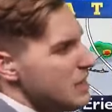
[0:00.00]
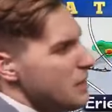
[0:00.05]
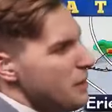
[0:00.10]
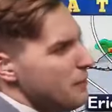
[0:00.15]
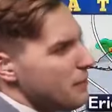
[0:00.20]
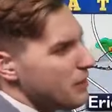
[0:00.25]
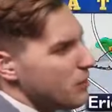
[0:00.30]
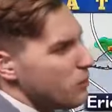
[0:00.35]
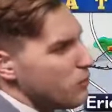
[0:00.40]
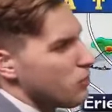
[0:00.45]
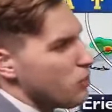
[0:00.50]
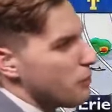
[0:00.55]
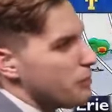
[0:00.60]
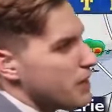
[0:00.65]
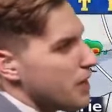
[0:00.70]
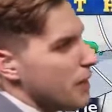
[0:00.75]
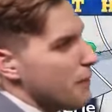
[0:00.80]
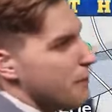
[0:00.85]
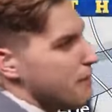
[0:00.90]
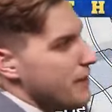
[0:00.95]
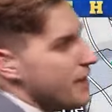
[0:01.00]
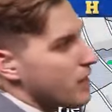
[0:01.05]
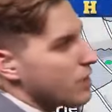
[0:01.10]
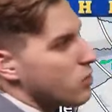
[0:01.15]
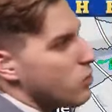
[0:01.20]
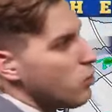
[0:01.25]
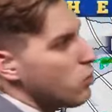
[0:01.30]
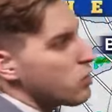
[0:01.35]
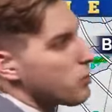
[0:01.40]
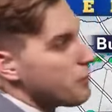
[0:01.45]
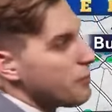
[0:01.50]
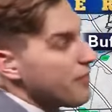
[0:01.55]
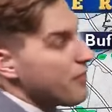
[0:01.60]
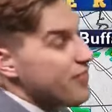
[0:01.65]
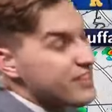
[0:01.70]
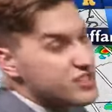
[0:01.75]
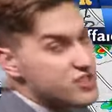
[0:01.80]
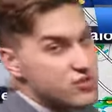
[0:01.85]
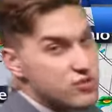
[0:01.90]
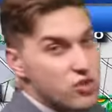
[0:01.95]
but it will be a bit cooler. But
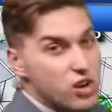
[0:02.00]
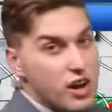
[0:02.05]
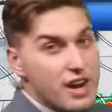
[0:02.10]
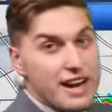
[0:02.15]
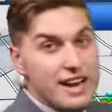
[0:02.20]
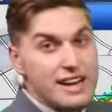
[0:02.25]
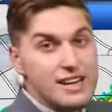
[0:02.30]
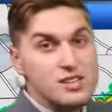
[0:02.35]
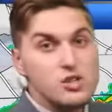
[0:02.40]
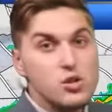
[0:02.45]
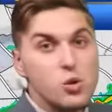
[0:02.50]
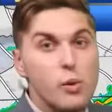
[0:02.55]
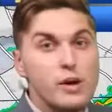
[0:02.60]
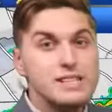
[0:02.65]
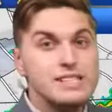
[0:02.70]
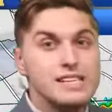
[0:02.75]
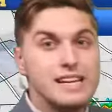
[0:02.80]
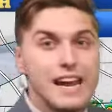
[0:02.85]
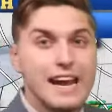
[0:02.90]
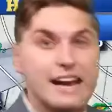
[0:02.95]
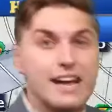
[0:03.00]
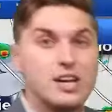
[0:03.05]
this front is going to